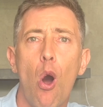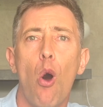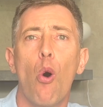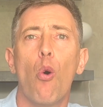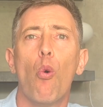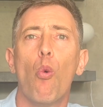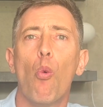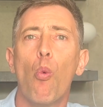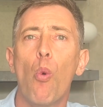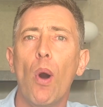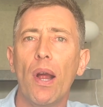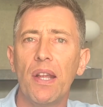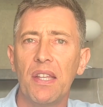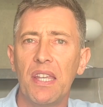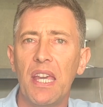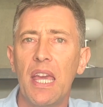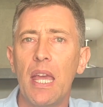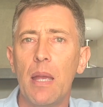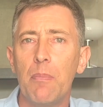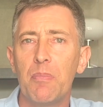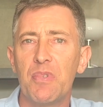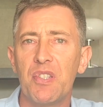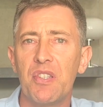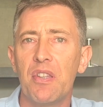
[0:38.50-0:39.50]
What
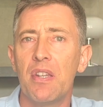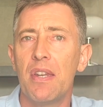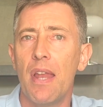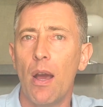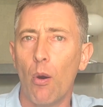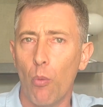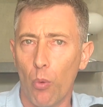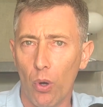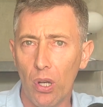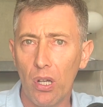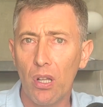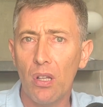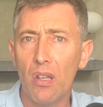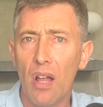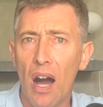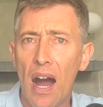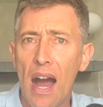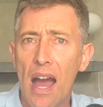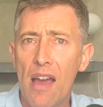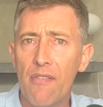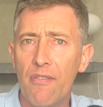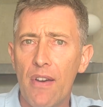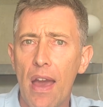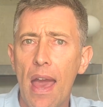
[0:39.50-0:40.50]
keeps the network
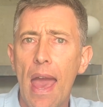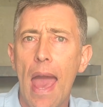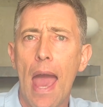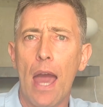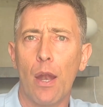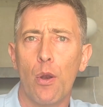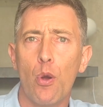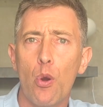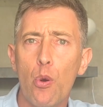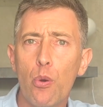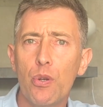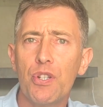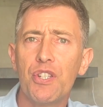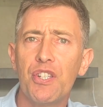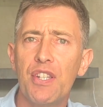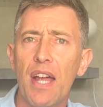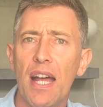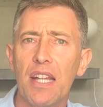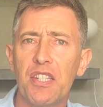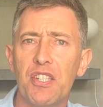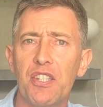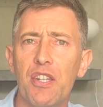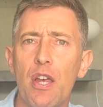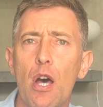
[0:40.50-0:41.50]
alive? And who
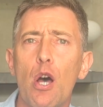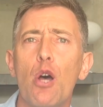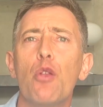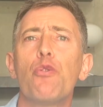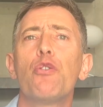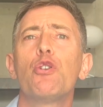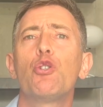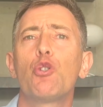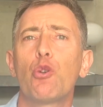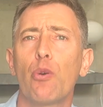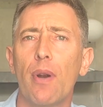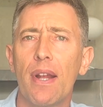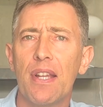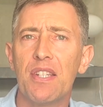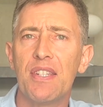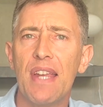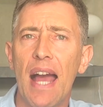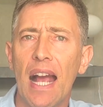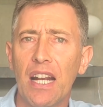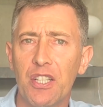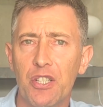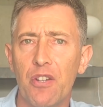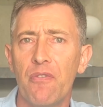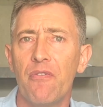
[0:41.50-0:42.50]
sets the
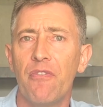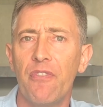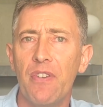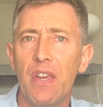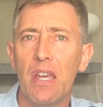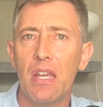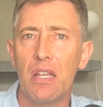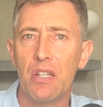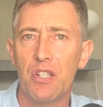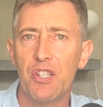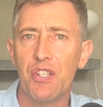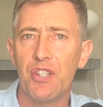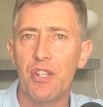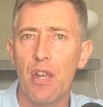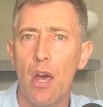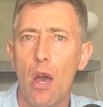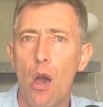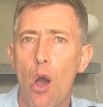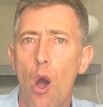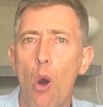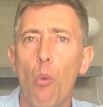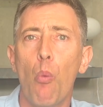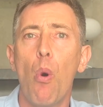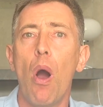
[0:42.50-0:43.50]
transaction fees?
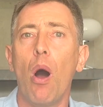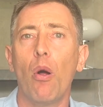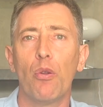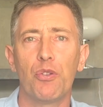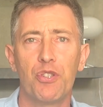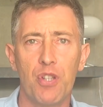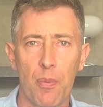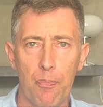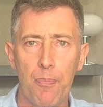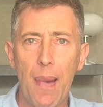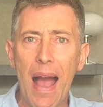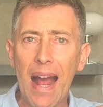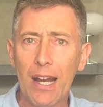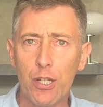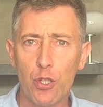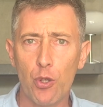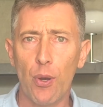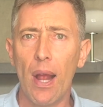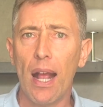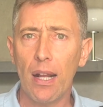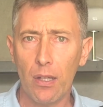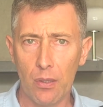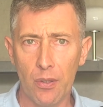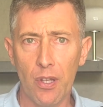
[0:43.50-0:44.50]
Well, to
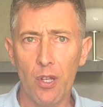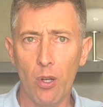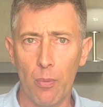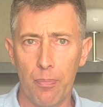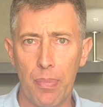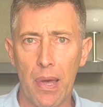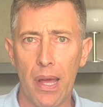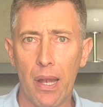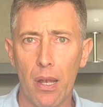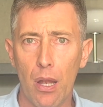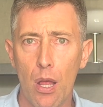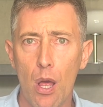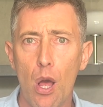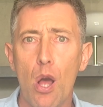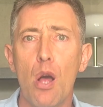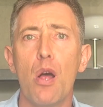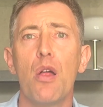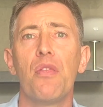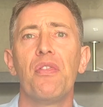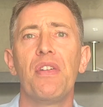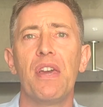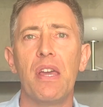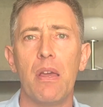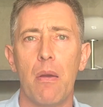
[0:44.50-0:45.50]
backtrack a little bit,
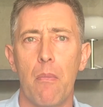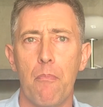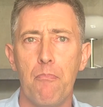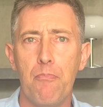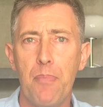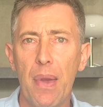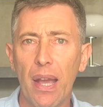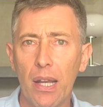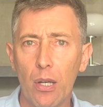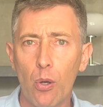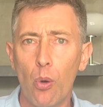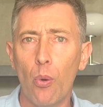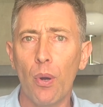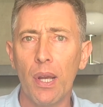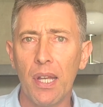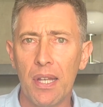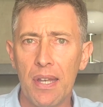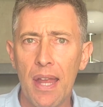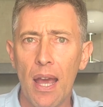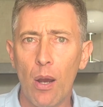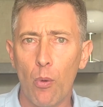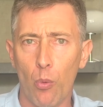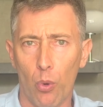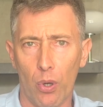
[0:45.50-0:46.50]
the Bitcoin
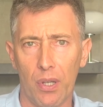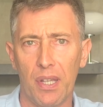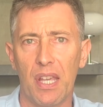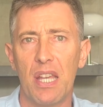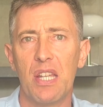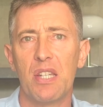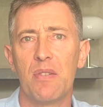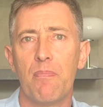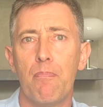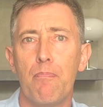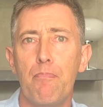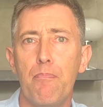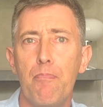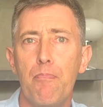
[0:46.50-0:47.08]
network is